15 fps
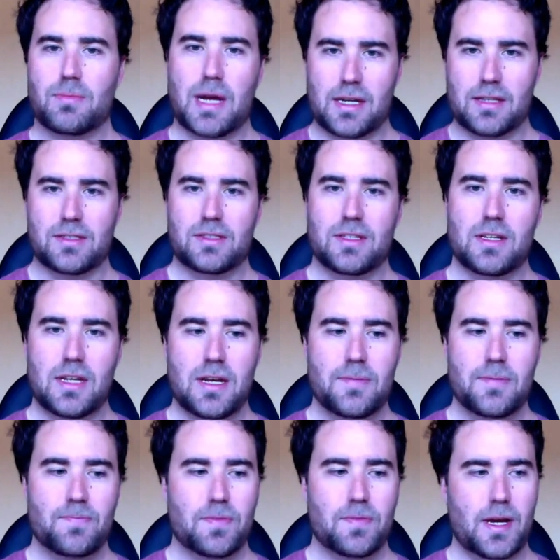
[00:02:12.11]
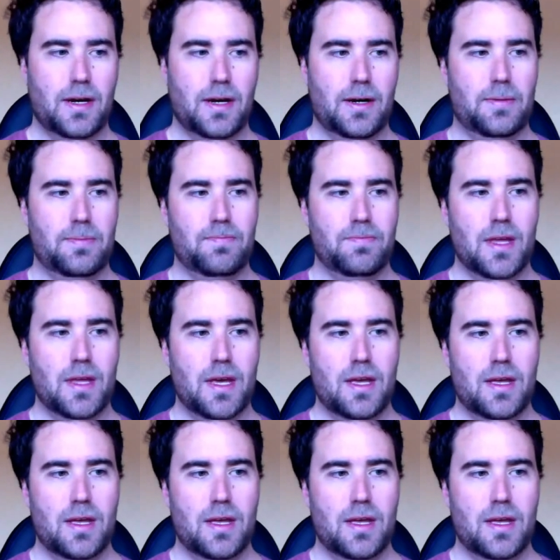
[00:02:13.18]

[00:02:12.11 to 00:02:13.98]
back in Sydney, but